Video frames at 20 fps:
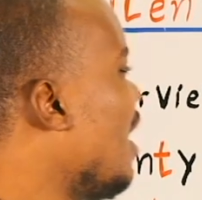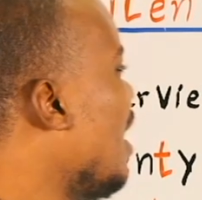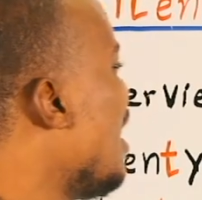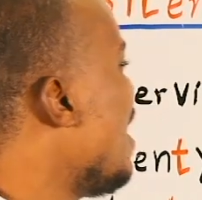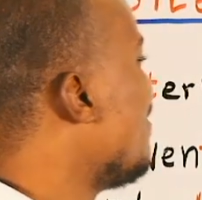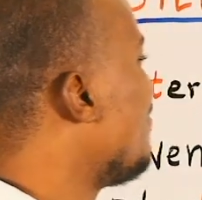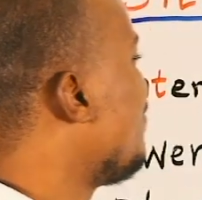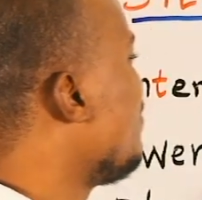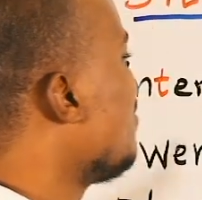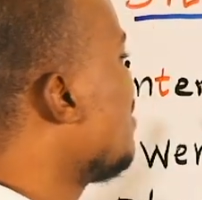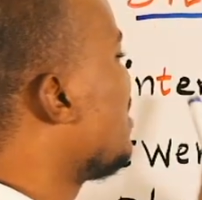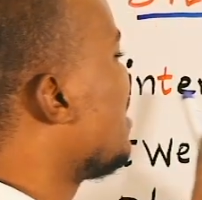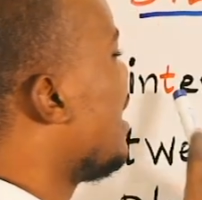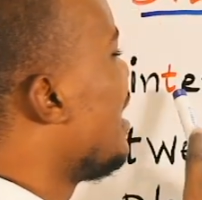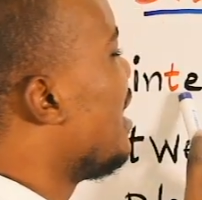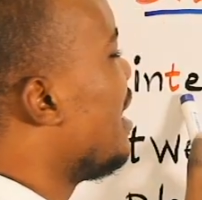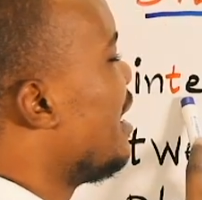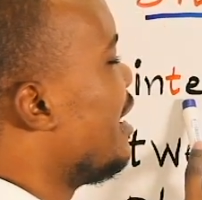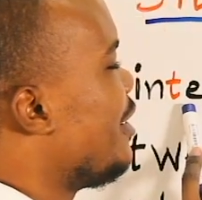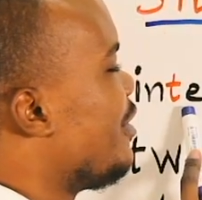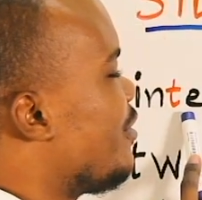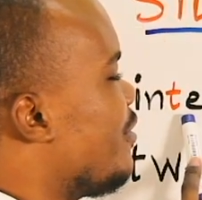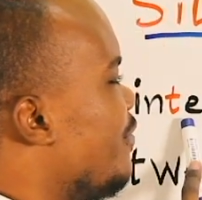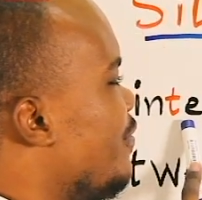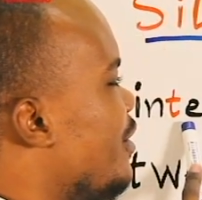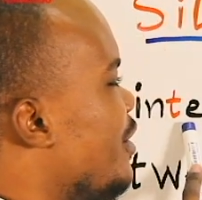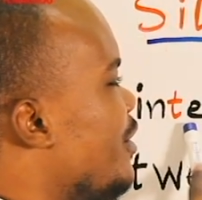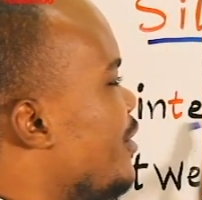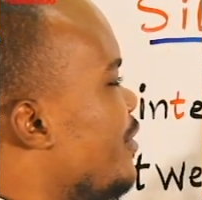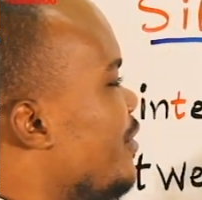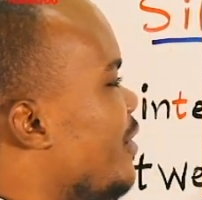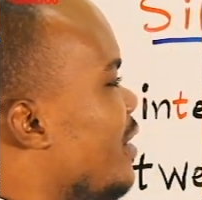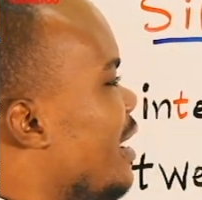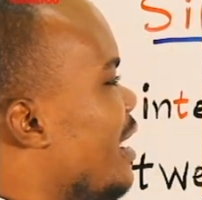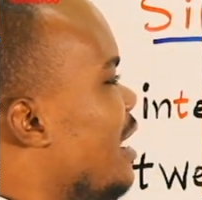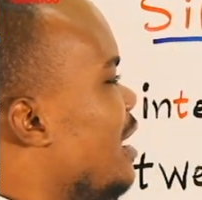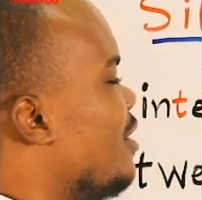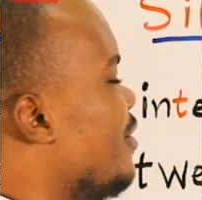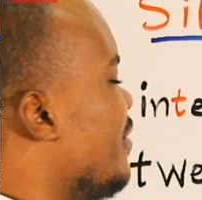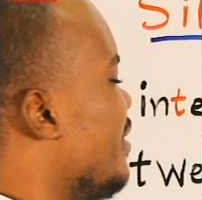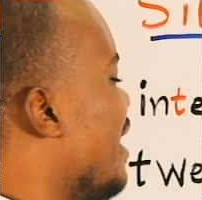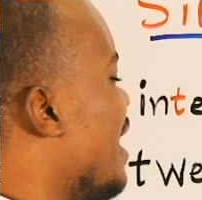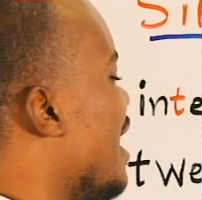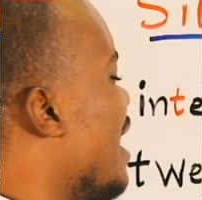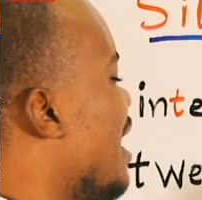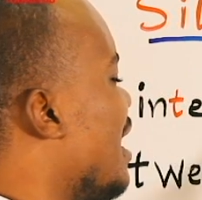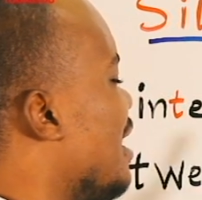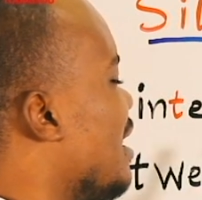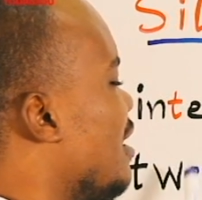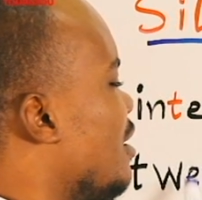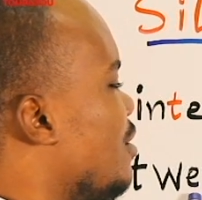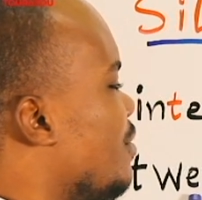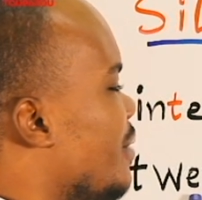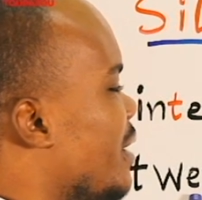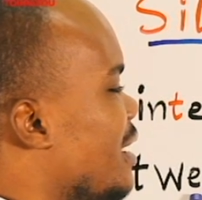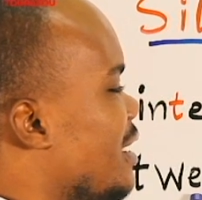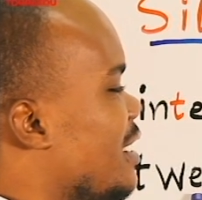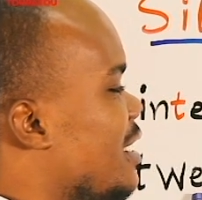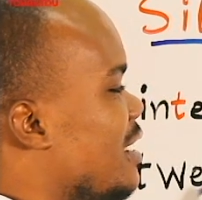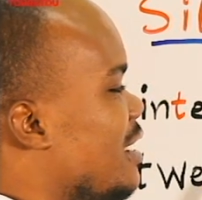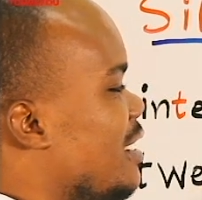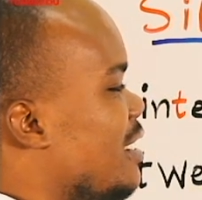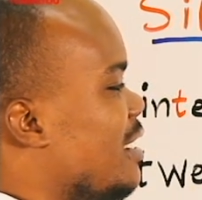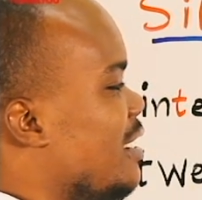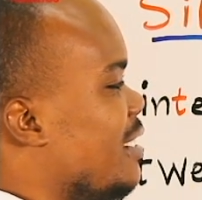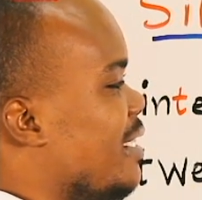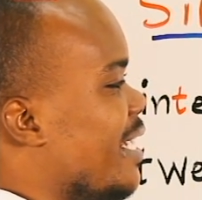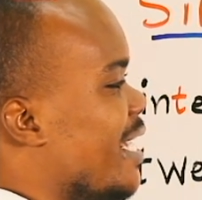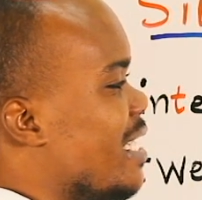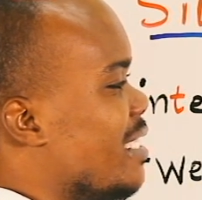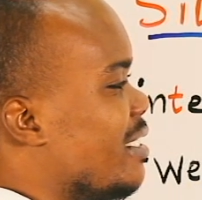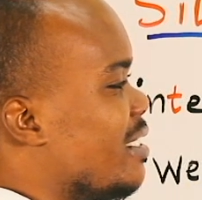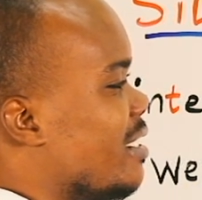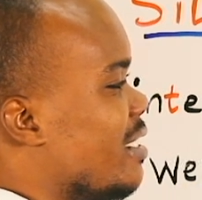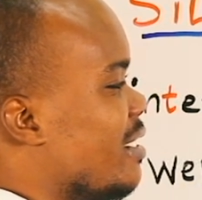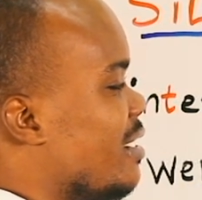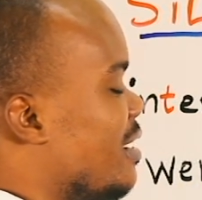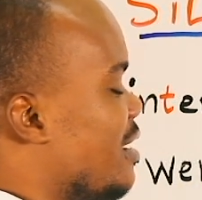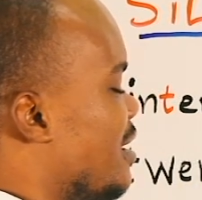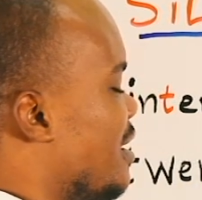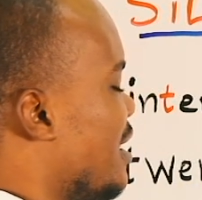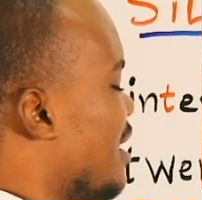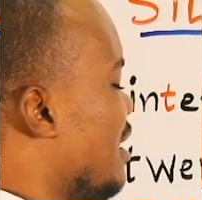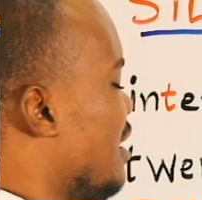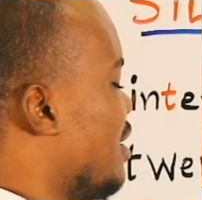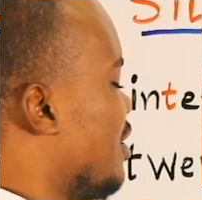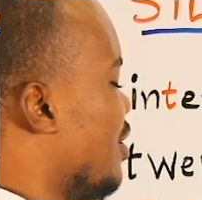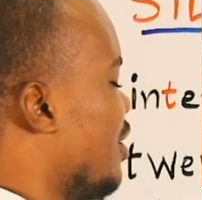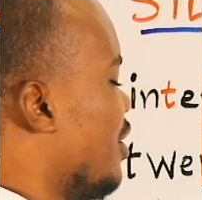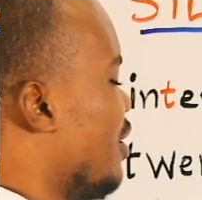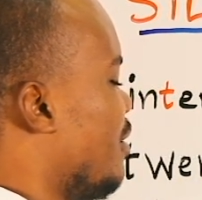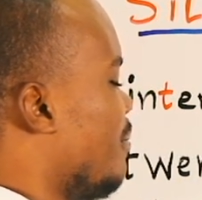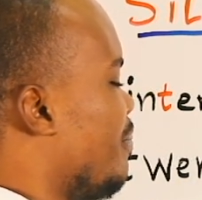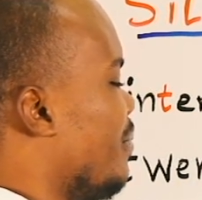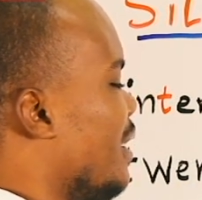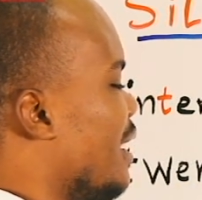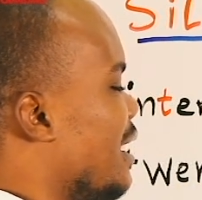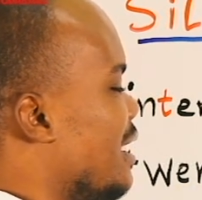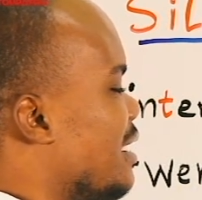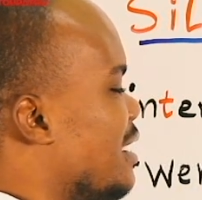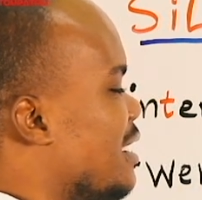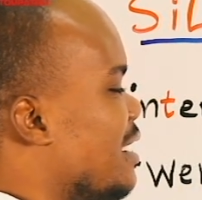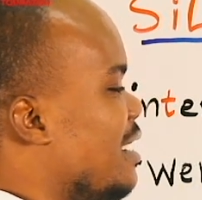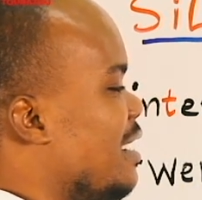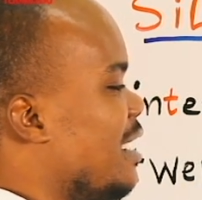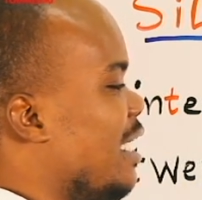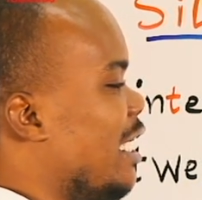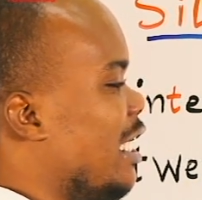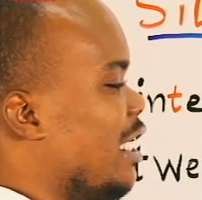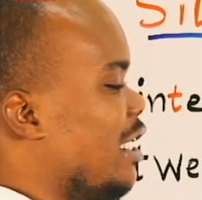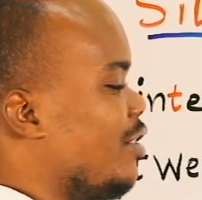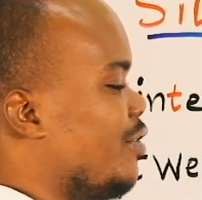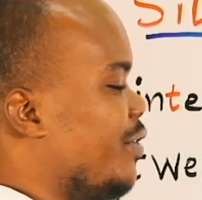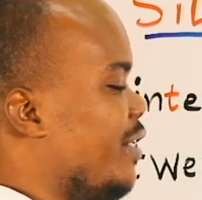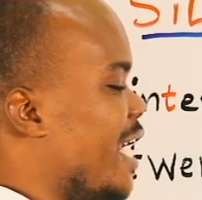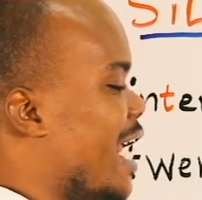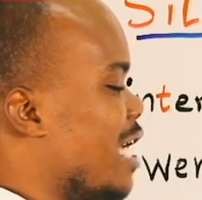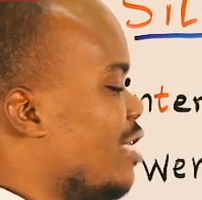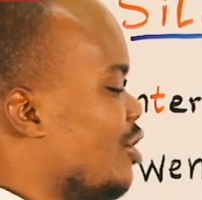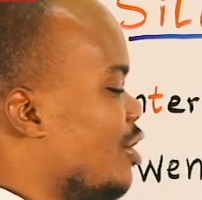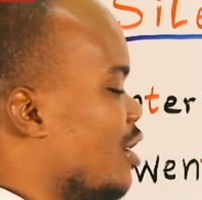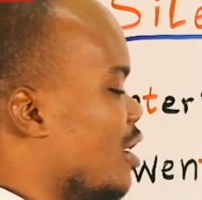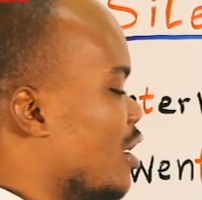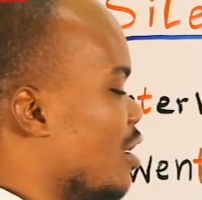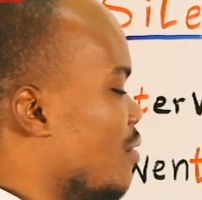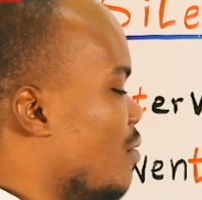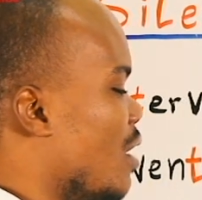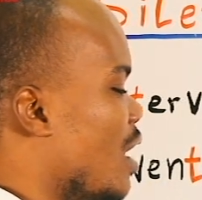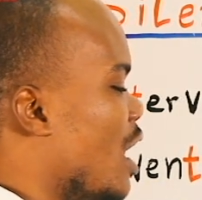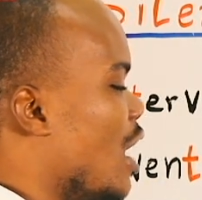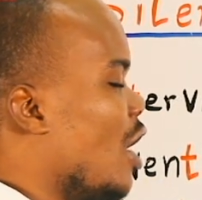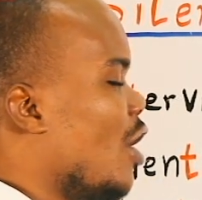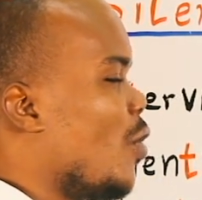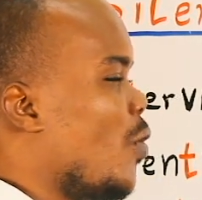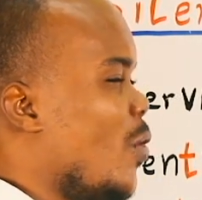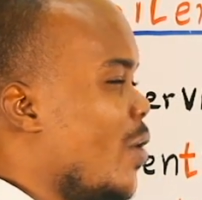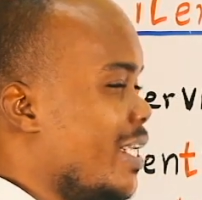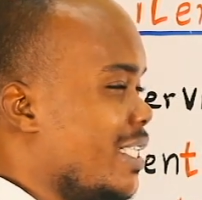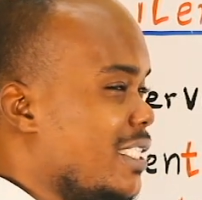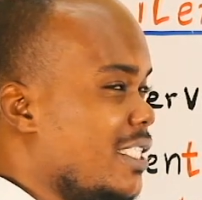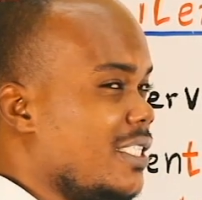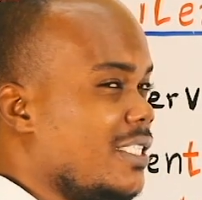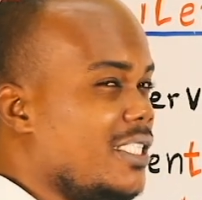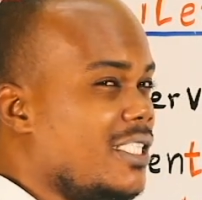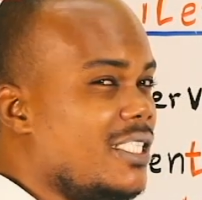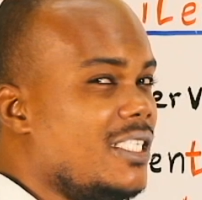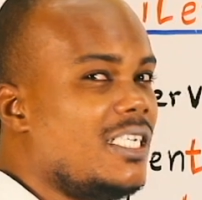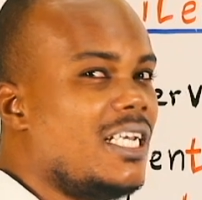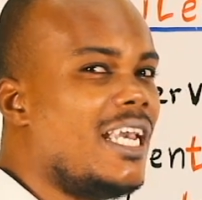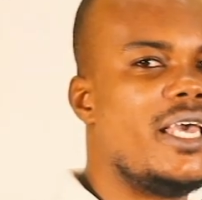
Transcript: If you say interview, internet, 20, dentist, center, plenty, international, quantity,